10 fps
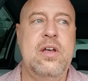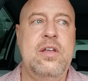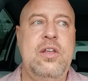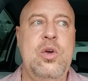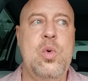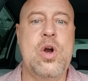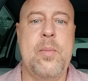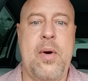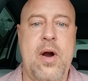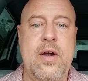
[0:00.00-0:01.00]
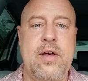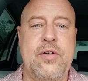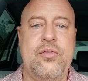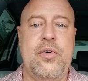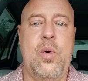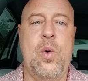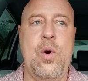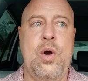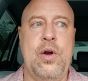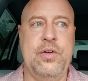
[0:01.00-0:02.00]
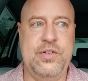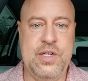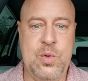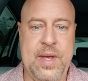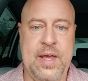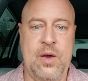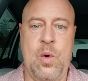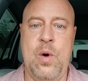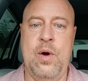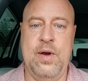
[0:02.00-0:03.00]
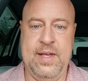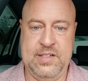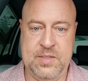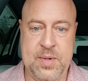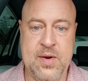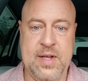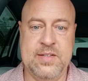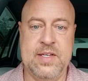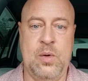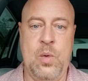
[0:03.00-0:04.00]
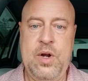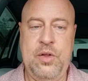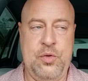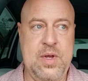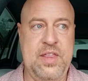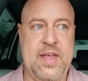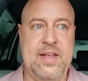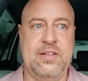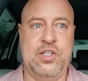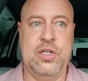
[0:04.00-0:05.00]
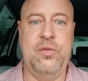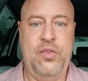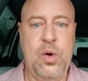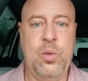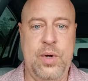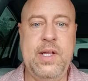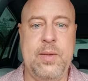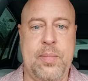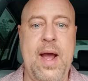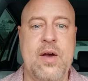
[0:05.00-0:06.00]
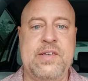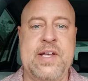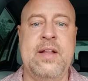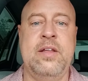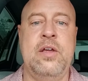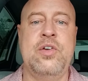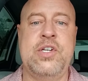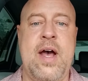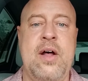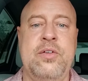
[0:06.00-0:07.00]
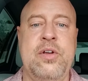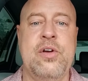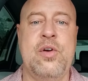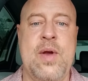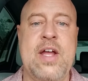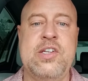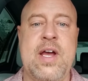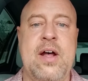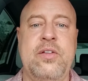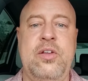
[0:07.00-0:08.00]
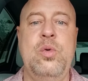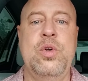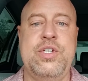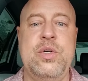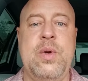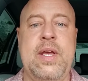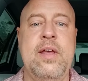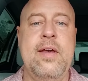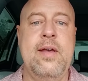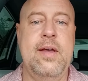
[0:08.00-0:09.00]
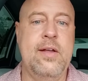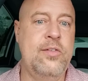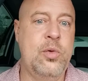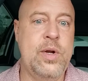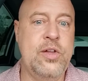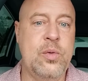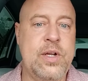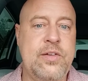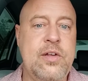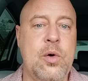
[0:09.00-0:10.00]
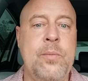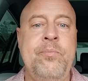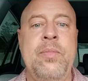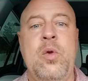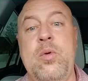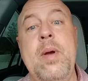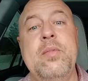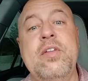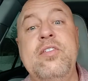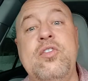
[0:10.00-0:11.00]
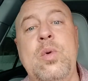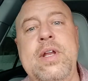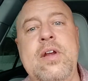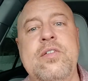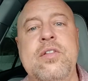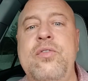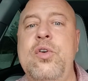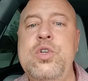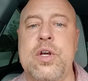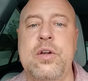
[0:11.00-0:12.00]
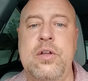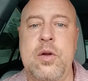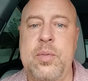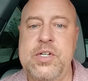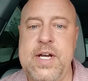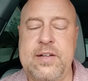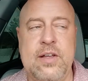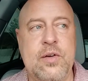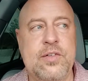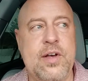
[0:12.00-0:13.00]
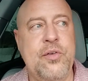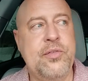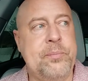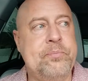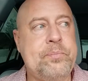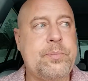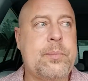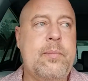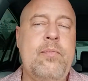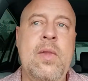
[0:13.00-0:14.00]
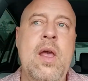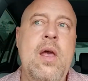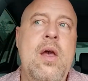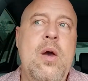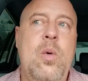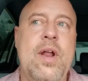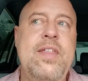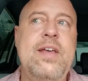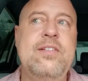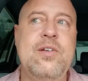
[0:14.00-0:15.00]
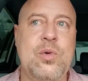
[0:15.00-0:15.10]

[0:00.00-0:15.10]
you were a part of or doing or experiencing? What are three things that you'd feel really proud telling your child or your grandchild you were doing in 2022? Remember, this is 20 years in the future. You're projecting yourself. What I think is so